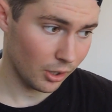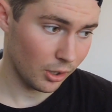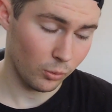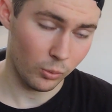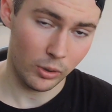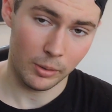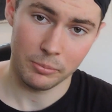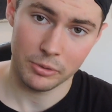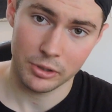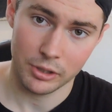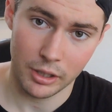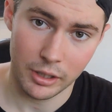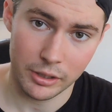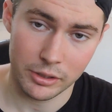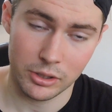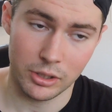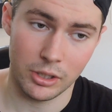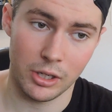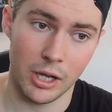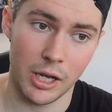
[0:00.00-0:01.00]

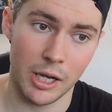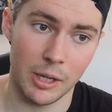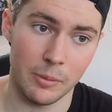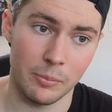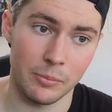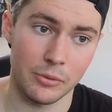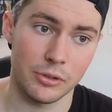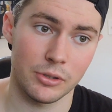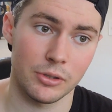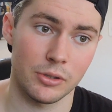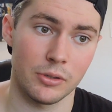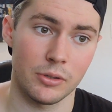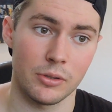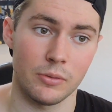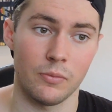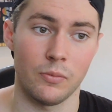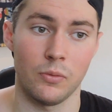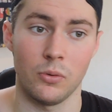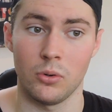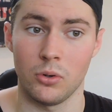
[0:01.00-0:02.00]
websites and apps
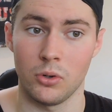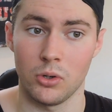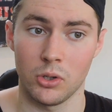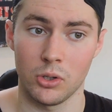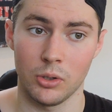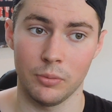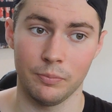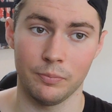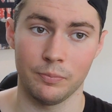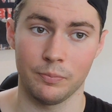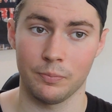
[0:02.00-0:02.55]
for